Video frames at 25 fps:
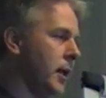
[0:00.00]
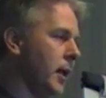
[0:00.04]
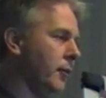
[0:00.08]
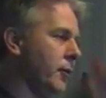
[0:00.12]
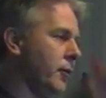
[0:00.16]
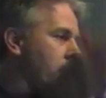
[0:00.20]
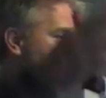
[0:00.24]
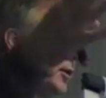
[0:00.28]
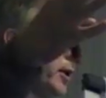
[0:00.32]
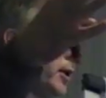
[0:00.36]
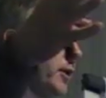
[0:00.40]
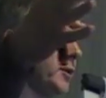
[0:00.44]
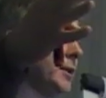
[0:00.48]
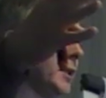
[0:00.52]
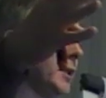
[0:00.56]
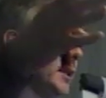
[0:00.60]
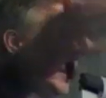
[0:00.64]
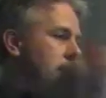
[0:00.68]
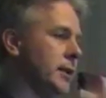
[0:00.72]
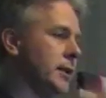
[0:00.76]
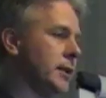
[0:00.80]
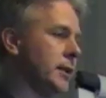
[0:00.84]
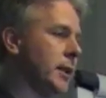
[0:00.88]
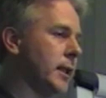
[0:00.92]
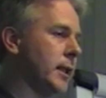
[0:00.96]
If the
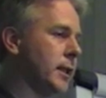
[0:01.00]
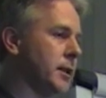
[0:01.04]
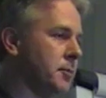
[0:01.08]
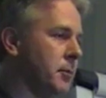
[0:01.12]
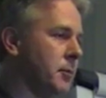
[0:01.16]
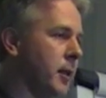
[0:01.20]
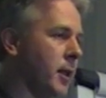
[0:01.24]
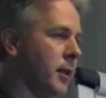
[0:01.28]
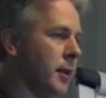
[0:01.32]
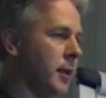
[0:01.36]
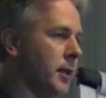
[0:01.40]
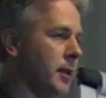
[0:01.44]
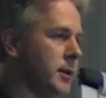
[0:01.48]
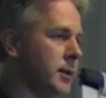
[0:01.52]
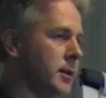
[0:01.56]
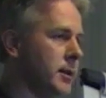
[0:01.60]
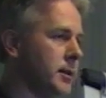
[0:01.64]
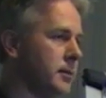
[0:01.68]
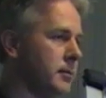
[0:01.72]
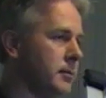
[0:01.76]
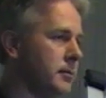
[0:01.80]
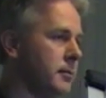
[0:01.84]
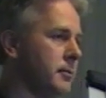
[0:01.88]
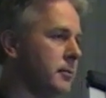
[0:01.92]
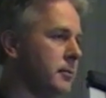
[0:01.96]
process is 6
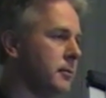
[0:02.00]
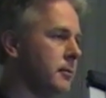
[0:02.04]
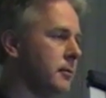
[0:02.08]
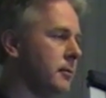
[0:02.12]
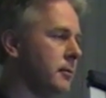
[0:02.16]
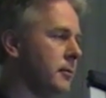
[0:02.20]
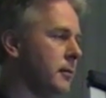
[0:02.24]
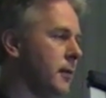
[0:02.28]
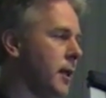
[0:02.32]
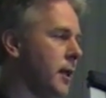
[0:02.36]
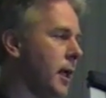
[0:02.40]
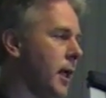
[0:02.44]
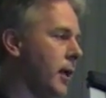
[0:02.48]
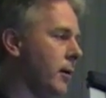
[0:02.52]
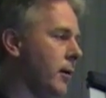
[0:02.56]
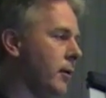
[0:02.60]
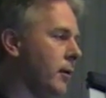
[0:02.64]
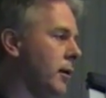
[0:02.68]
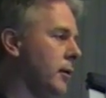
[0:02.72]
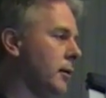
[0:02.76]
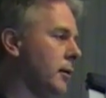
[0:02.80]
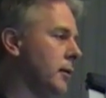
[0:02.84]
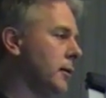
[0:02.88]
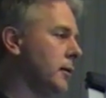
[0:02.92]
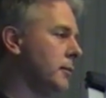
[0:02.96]
months, how
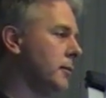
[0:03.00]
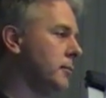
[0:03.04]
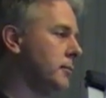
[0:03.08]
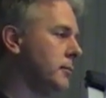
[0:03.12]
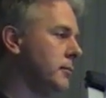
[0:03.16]
long?